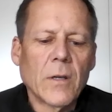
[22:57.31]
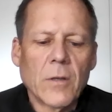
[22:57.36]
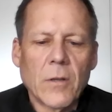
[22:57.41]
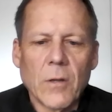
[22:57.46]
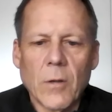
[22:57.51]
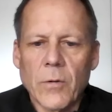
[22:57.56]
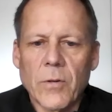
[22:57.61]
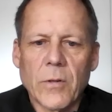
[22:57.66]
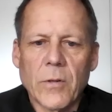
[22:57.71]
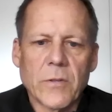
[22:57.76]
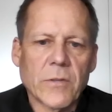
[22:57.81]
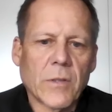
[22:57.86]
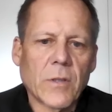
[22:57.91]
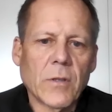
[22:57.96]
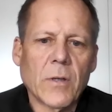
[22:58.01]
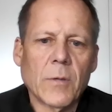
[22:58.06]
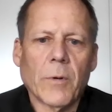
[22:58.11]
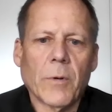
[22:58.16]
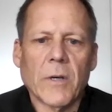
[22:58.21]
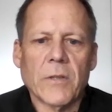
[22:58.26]
know what their
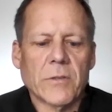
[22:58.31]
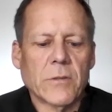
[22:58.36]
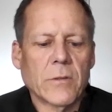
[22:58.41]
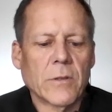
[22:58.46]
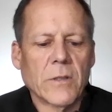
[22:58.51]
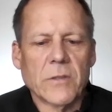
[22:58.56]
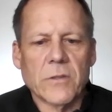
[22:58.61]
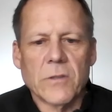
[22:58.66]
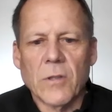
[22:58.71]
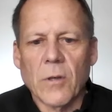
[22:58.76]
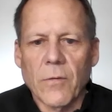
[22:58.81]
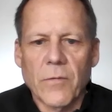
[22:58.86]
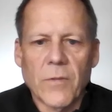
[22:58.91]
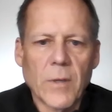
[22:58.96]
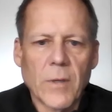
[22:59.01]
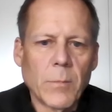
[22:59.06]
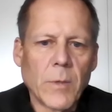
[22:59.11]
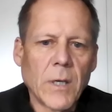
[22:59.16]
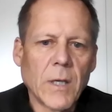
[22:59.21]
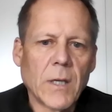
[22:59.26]
security posture is, know if
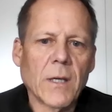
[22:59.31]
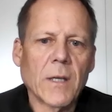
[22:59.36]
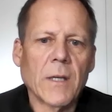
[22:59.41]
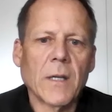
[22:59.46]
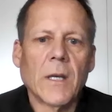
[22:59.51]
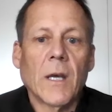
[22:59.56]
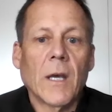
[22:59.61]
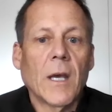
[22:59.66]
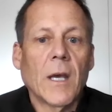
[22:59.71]
they meet it,